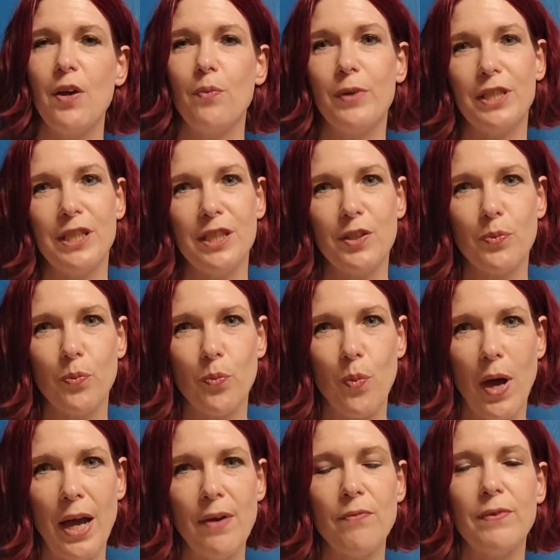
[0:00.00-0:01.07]
which is
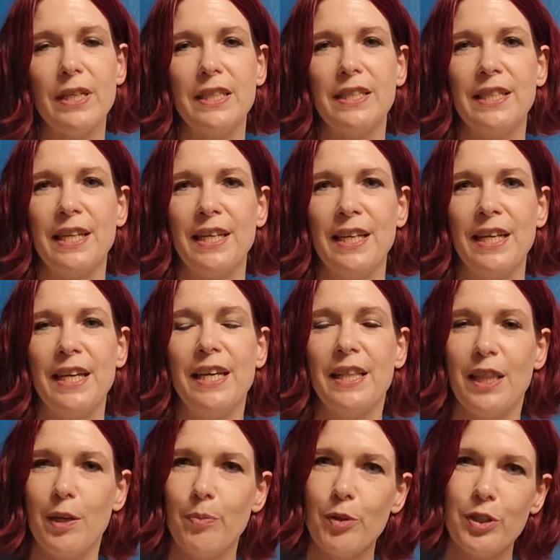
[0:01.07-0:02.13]
one reason
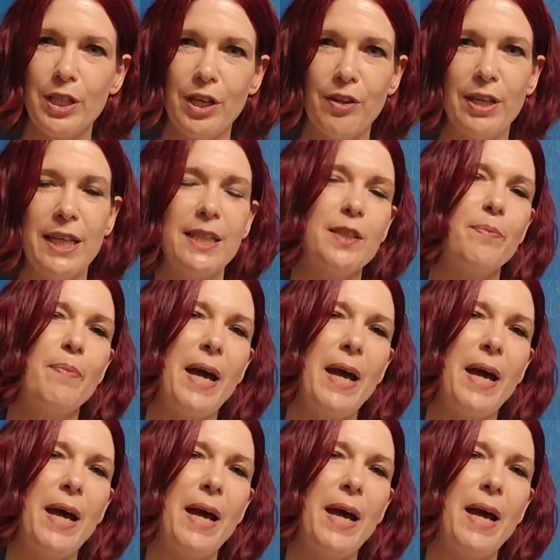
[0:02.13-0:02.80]
libertarians